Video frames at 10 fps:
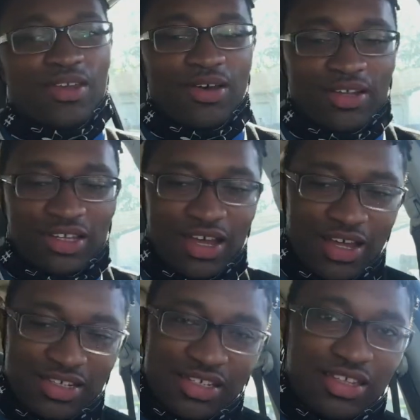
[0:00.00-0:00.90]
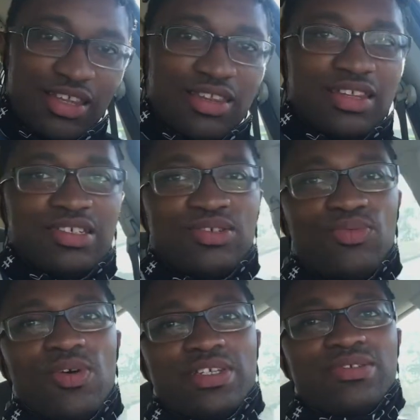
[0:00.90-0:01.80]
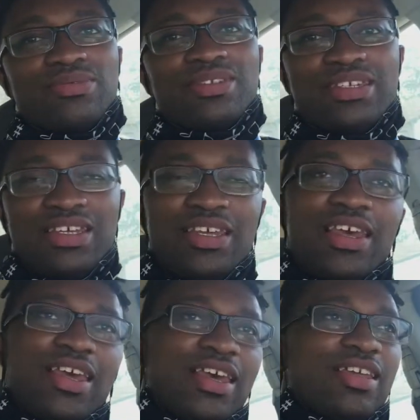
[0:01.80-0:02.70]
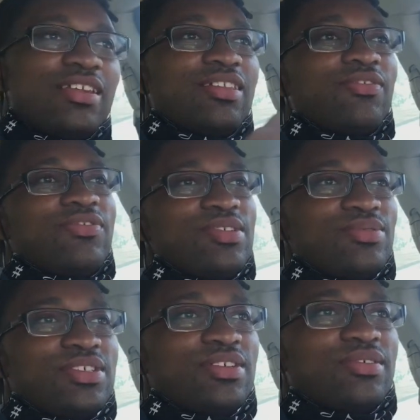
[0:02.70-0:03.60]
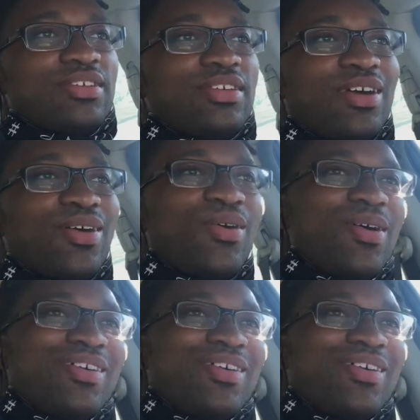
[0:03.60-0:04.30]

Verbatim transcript: on the content that you want to see in the future. You know,